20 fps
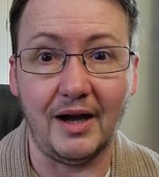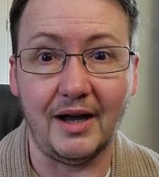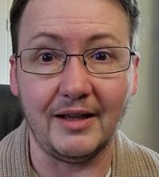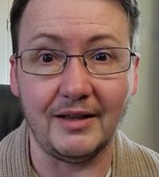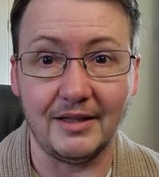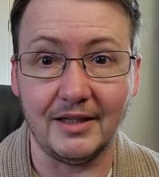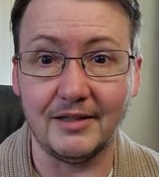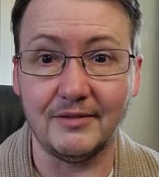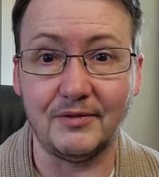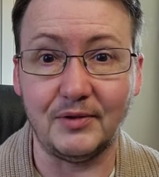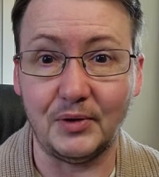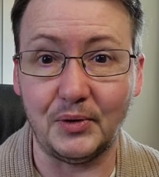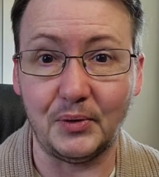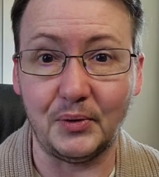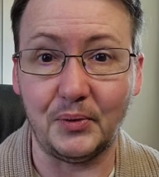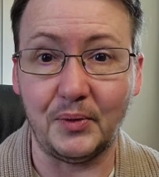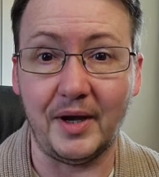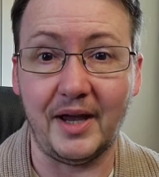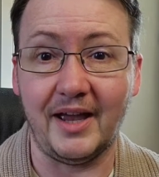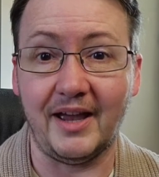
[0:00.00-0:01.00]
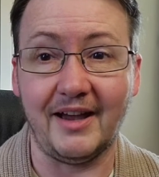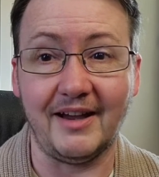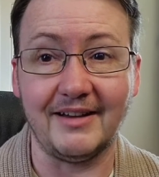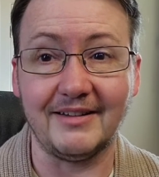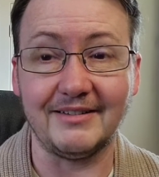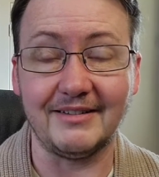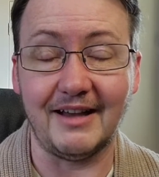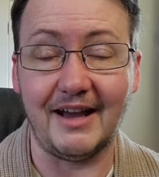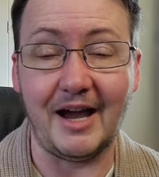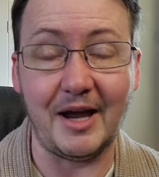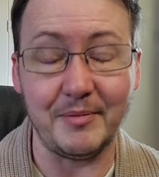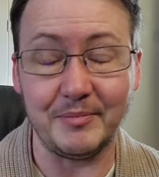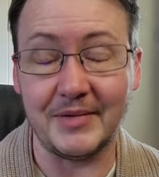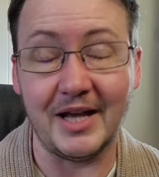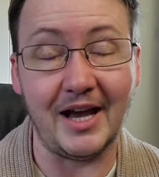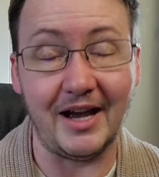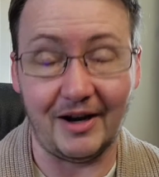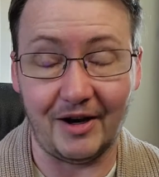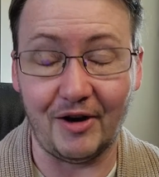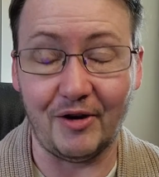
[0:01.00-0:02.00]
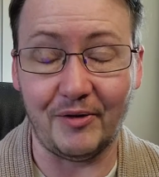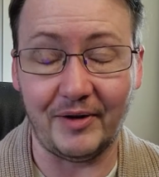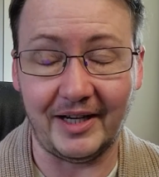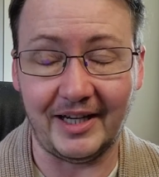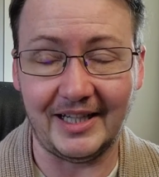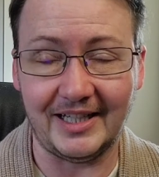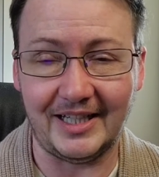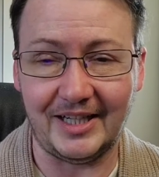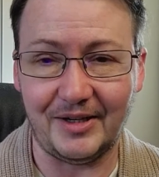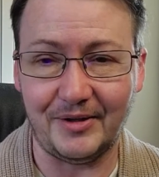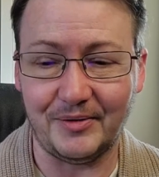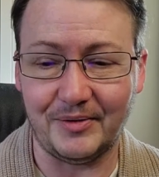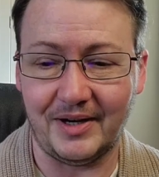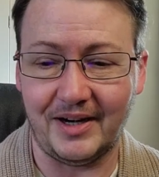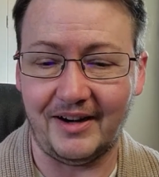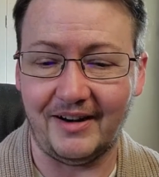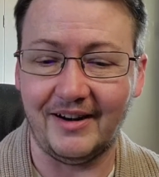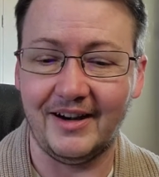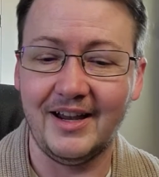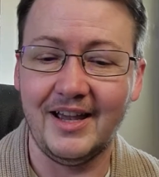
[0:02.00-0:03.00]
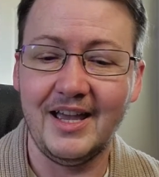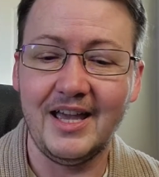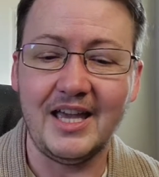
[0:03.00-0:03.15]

I love you. And I'm not going anywhere.